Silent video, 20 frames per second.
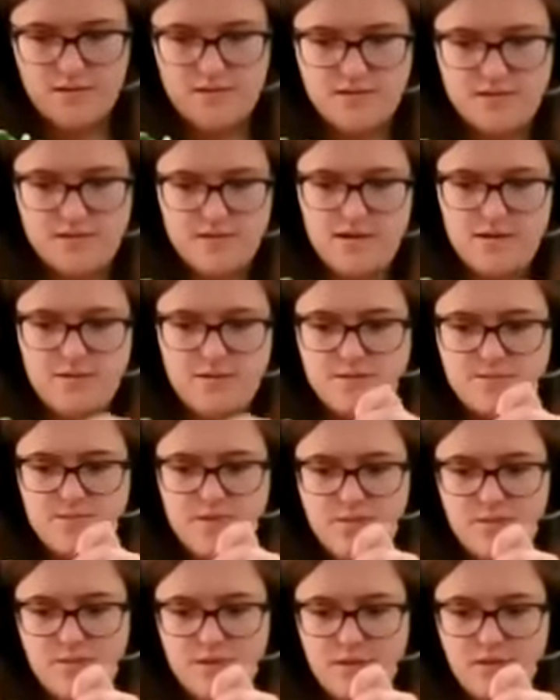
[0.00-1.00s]
So now it's
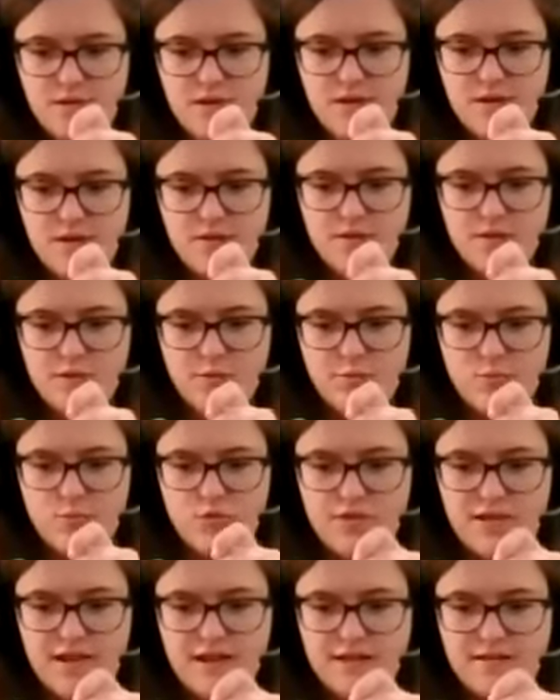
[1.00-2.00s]
maybe looking a little
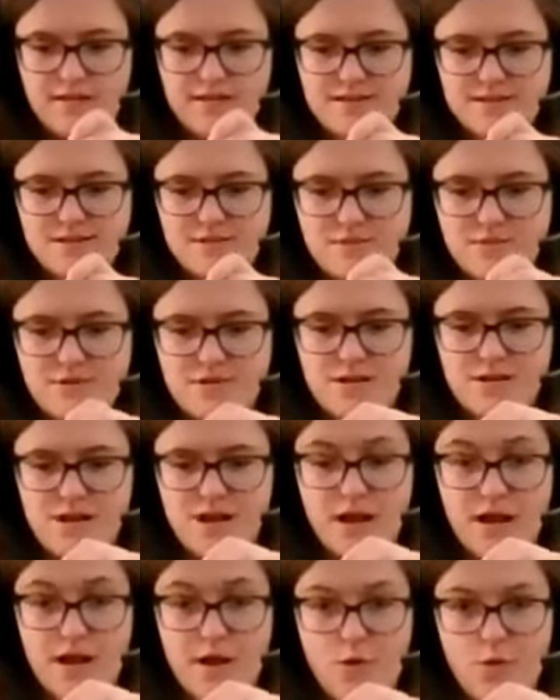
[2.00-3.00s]
more like a lizard,
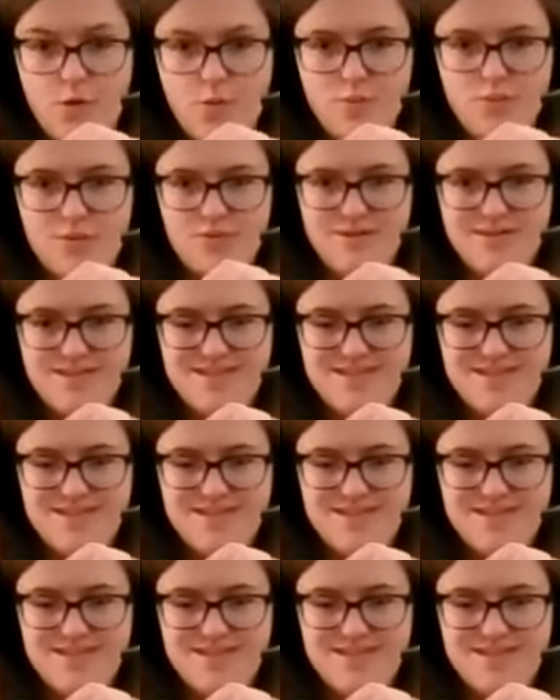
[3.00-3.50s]
I hope.